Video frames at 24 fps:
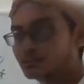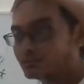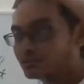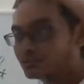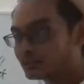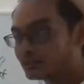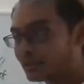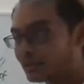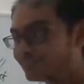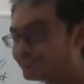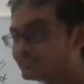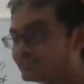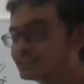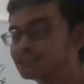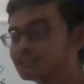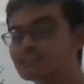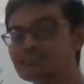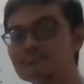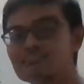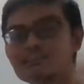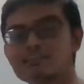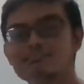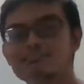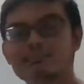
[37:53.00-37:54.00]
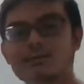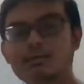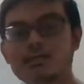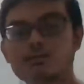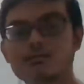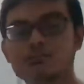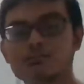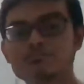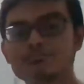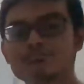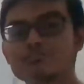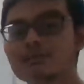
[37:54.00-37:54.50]
chemistry, rate
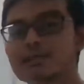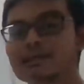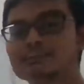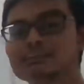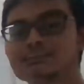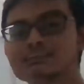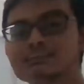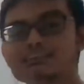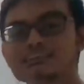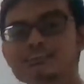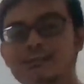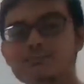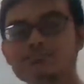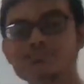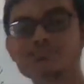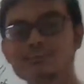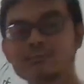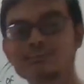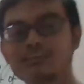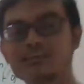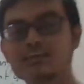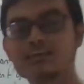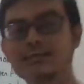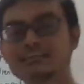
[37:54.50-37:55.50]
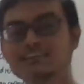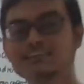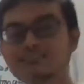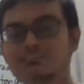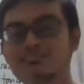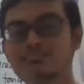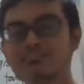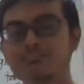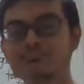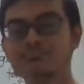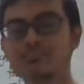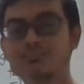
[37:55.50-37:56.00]
of reaction chapter, they ask you,
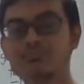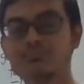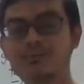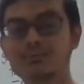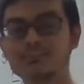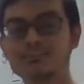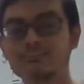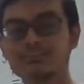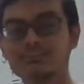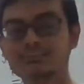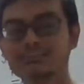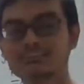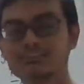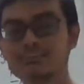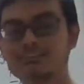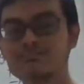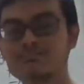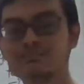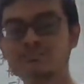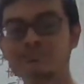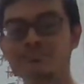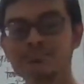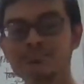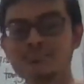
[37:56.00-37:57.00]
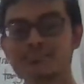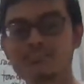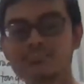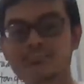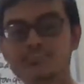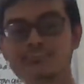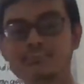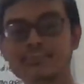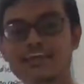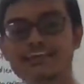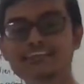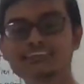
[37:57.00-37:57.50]
remember one question?
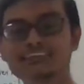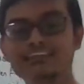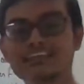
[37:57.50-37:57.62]
Tangent